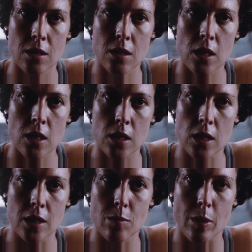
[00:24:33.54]
an
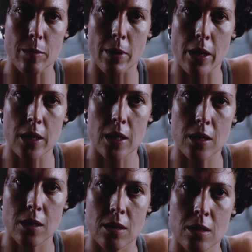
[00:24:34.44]
action
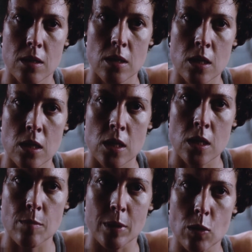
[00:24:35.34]
adventure movie with
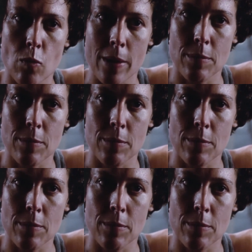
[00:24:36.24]
a lot of